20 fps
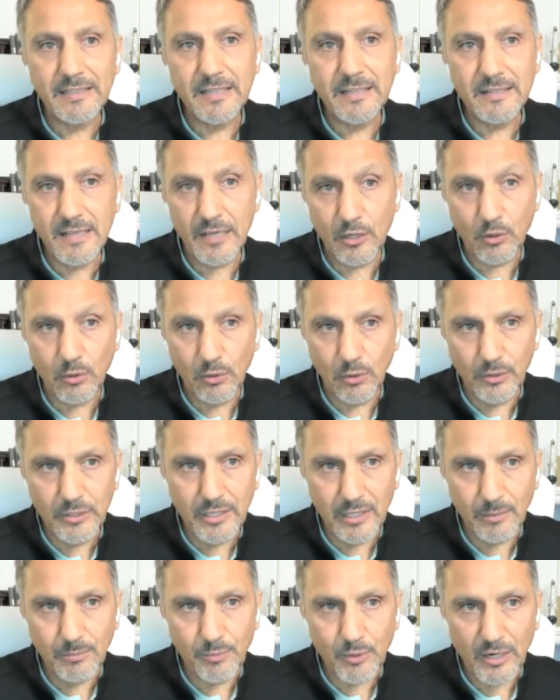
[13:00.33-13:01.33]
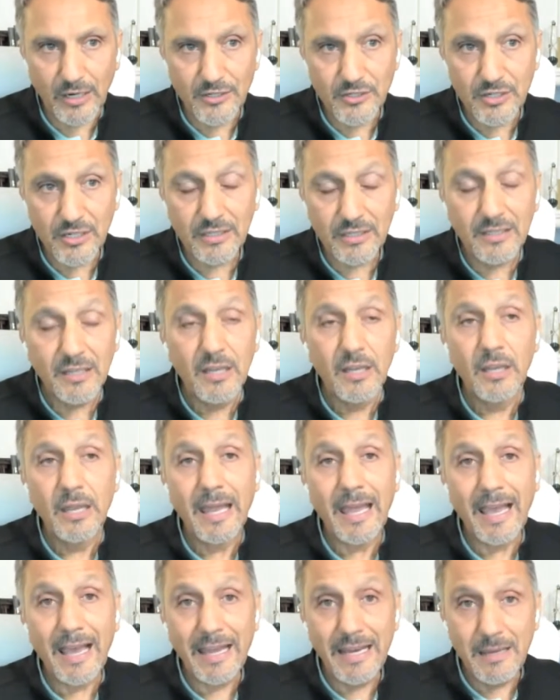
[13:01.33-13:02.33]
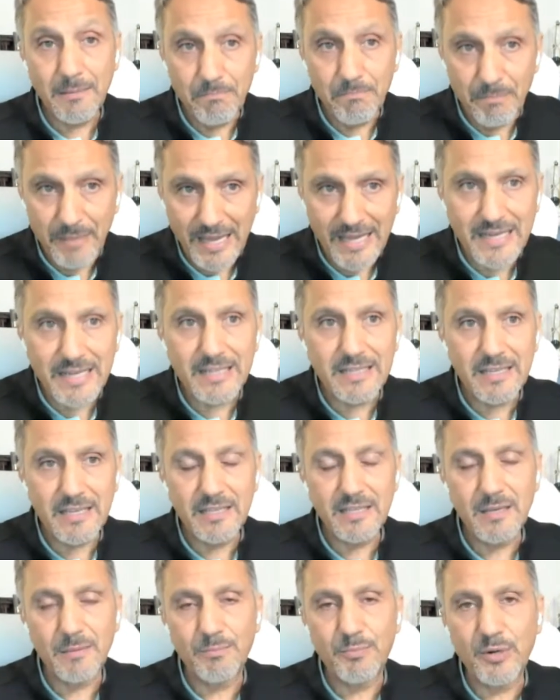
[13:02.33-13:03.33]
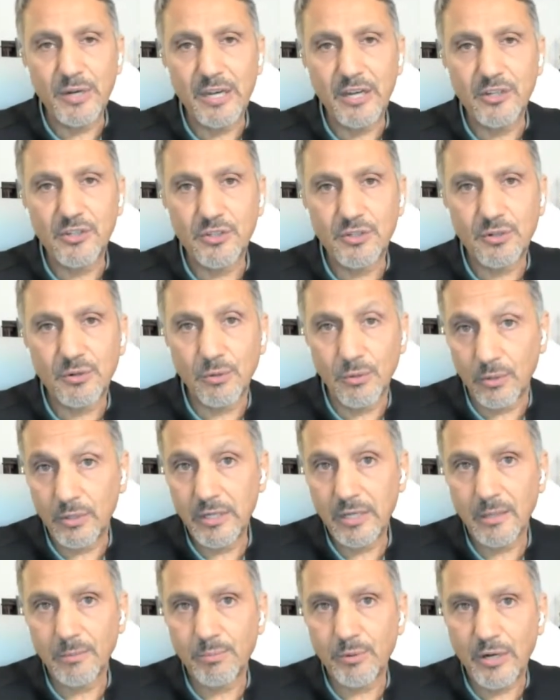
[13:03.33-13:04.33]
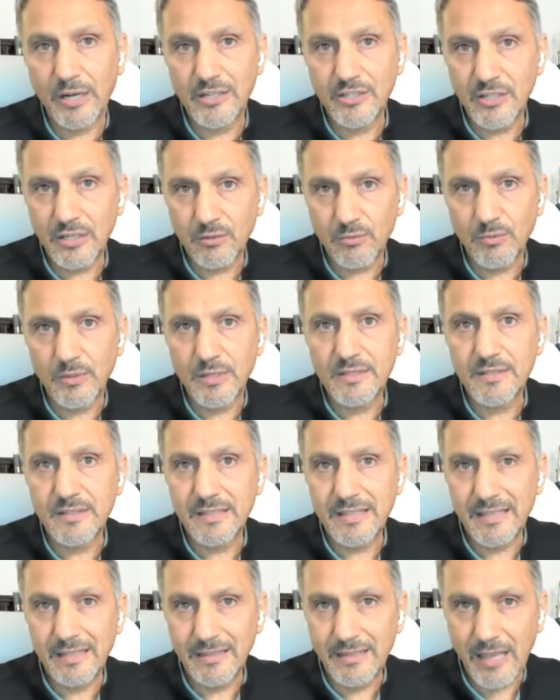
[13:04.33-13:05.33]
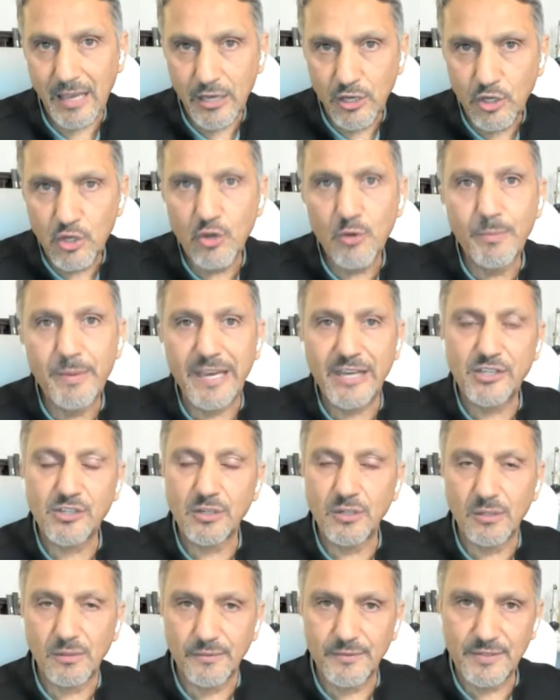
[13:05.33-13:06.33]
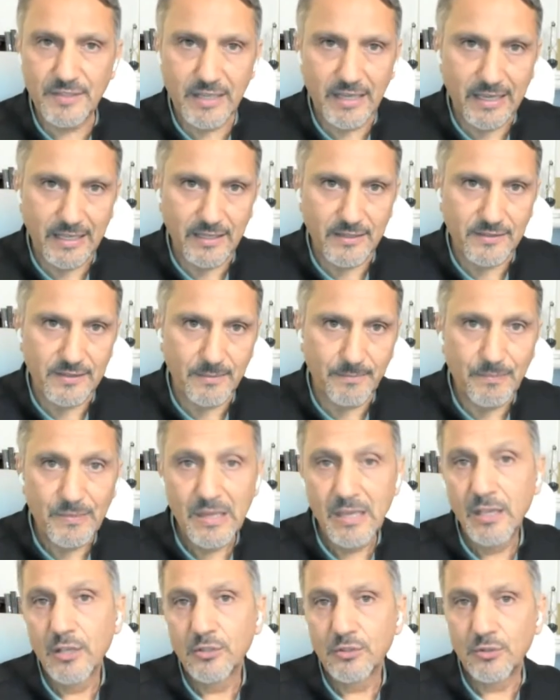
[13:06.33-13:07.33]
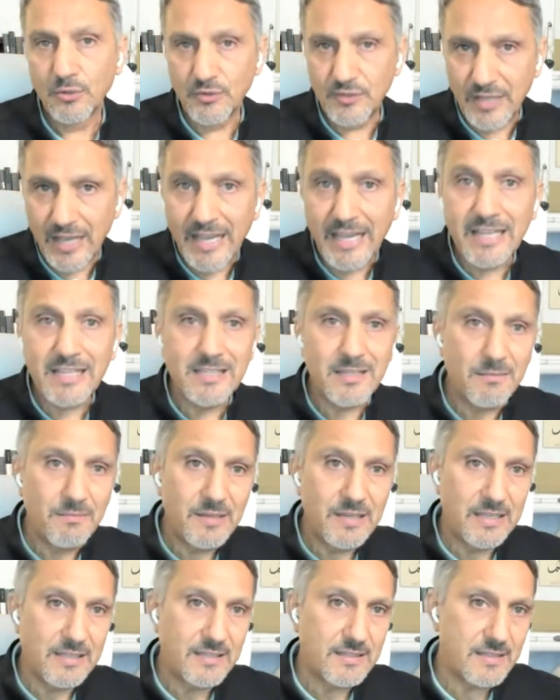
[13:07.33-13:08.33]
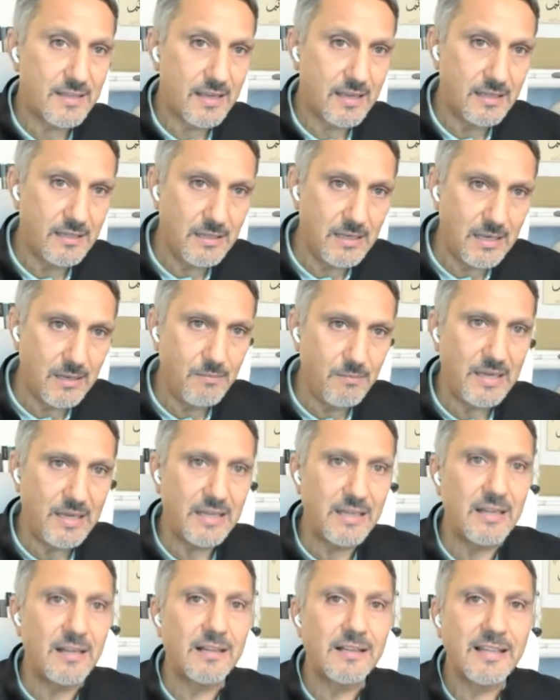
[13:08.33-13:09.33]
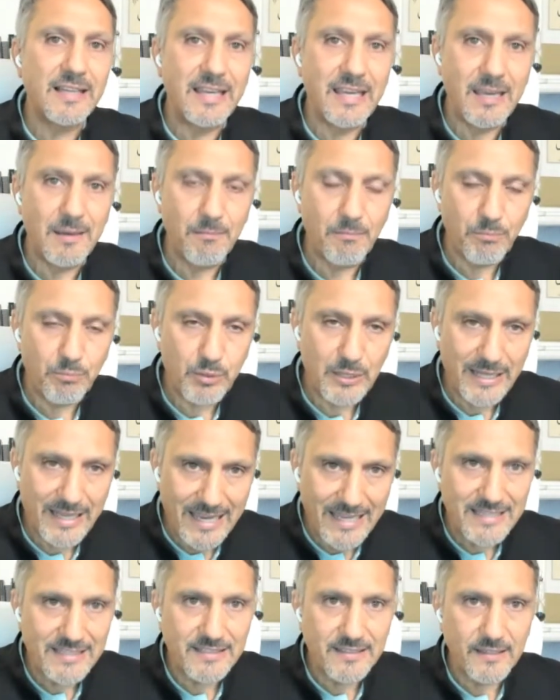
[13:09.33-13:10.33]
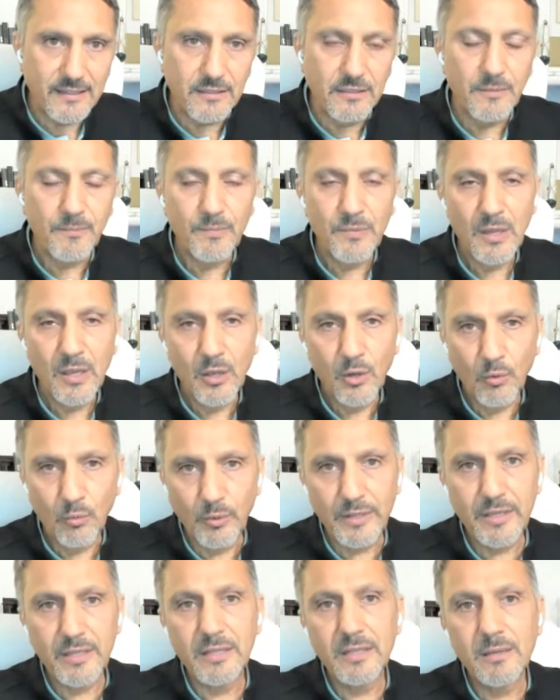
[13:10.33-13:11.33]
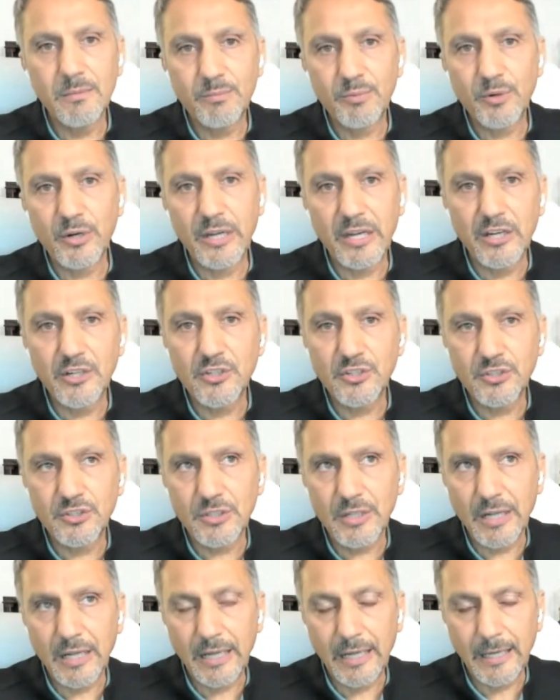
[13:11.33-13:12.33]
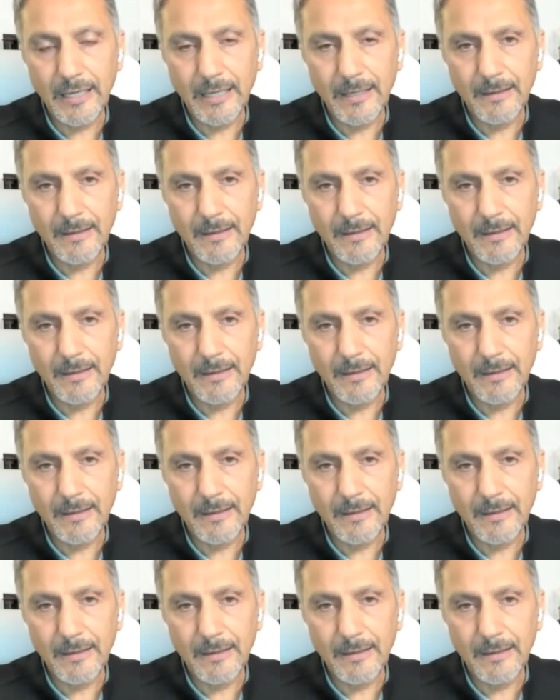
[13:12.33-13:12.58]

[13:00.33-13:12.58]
that it is a colonial project. And embedded in the British colonial project was the incubation of Zionism. So Zionism gets immediately implanted within the British